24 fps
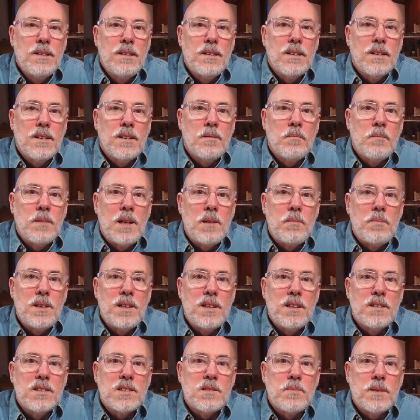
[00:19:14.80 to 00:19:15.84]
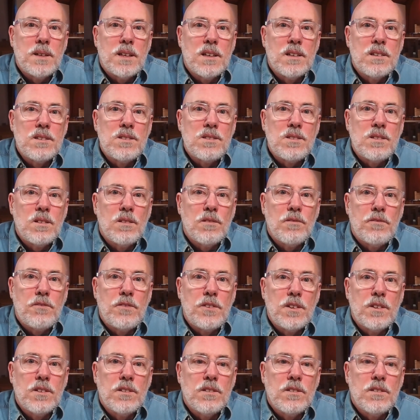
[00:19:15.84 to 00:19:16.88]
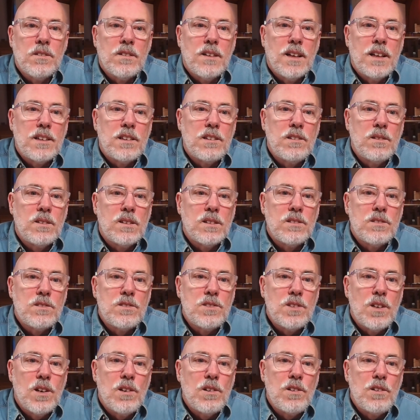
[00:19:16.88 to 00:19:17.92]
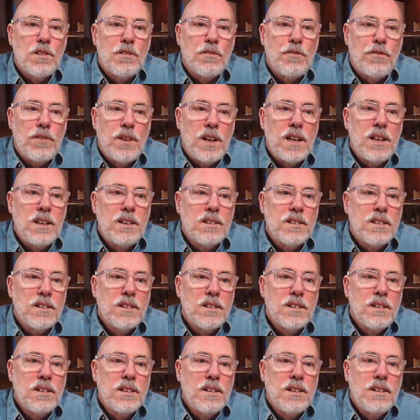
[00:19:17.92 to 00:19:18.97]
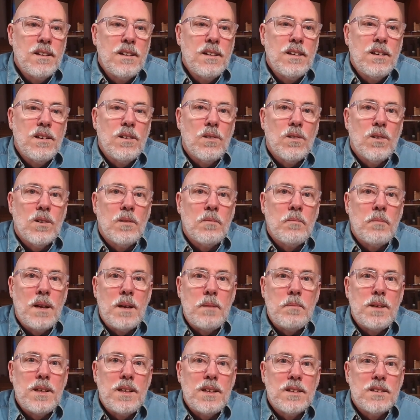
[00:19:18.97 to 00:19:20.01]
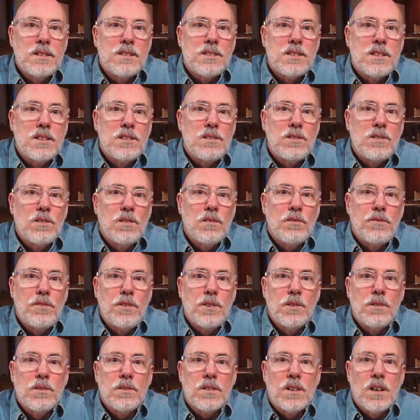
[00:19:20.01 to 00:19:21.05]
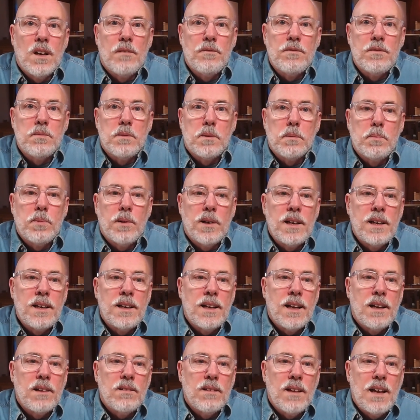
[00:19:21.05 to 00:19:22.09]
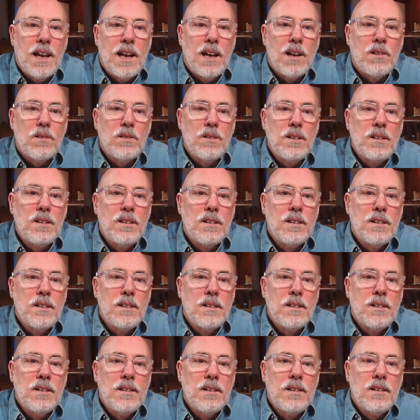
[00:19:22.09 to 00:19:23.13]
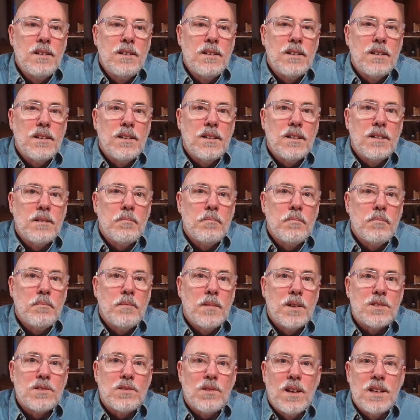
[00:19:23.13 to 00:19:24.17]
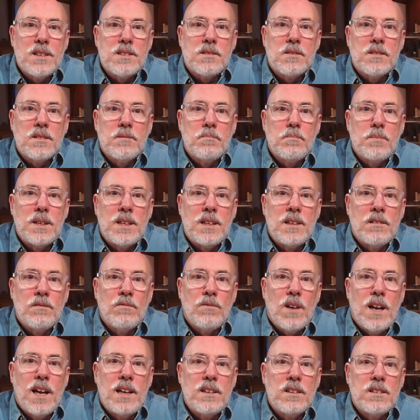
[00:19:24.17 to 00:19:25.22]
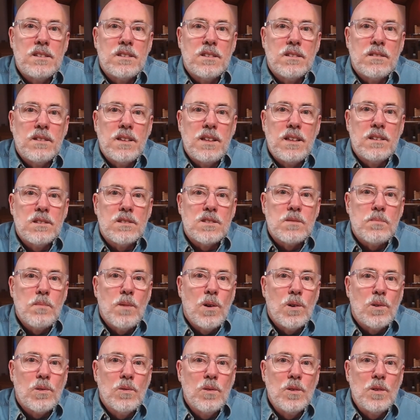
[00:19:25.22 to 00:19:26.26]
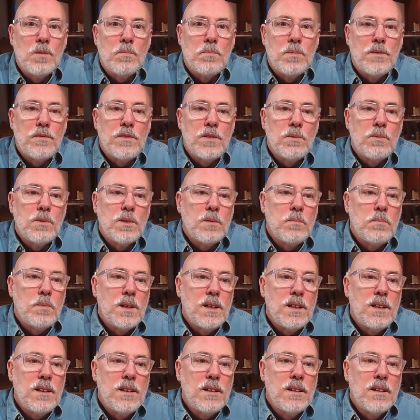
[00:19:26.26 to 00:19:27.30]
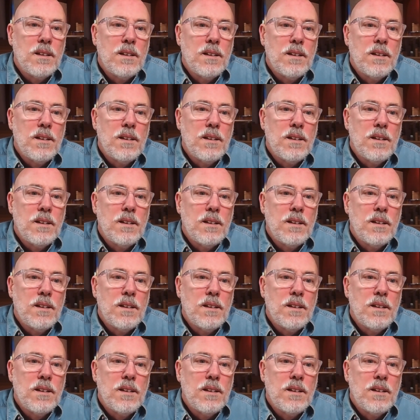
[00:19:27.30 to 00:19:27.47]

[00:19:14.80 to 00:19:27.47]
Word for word: Uh, maybe it's because you don't feel like you can share your faith. Or maybe it's that you don't feel comfortable praying out loud, um, much less being invited to lead a small group if you would be.